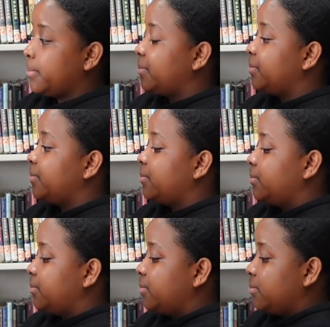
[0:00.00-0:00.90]

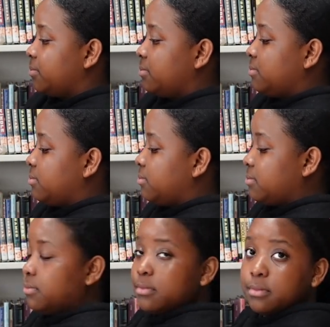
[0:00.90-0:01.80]

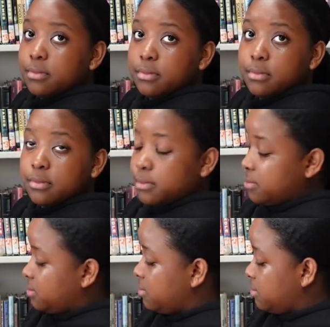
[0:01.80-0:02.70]

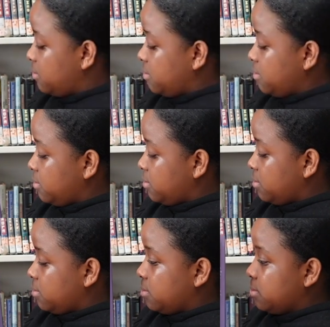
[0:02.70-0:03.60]

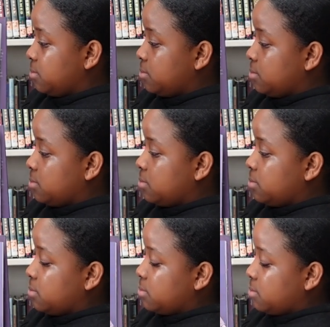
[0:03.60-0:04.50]

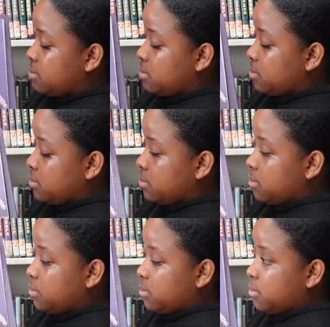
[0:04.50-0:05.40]

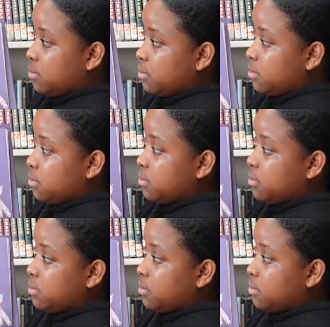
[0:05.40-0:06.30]

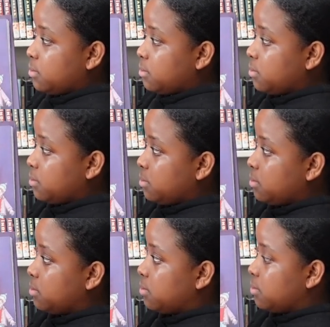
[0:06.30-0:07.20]

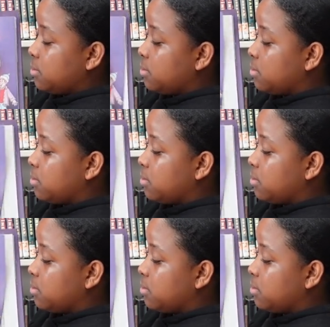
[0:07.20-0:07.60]
No one is speaking in this clip.